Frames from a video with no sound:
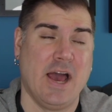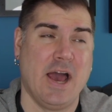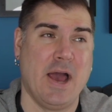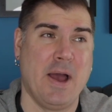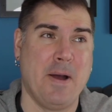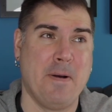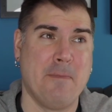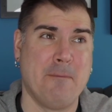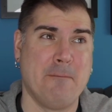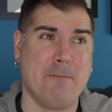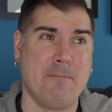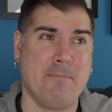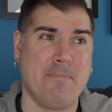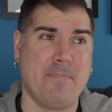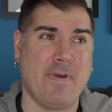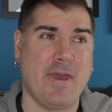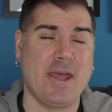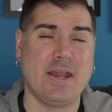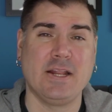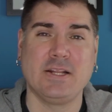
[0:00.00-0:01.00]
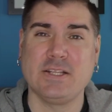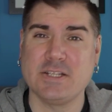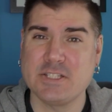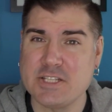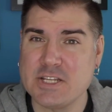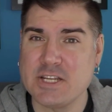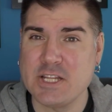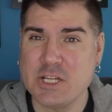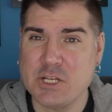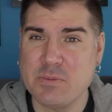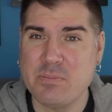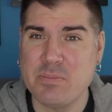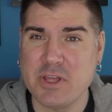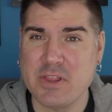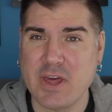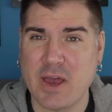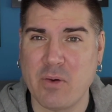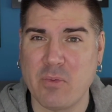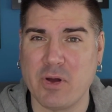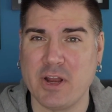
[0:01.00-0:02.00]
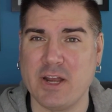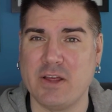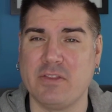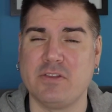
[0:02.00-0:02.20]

And it doesn't need to be that way.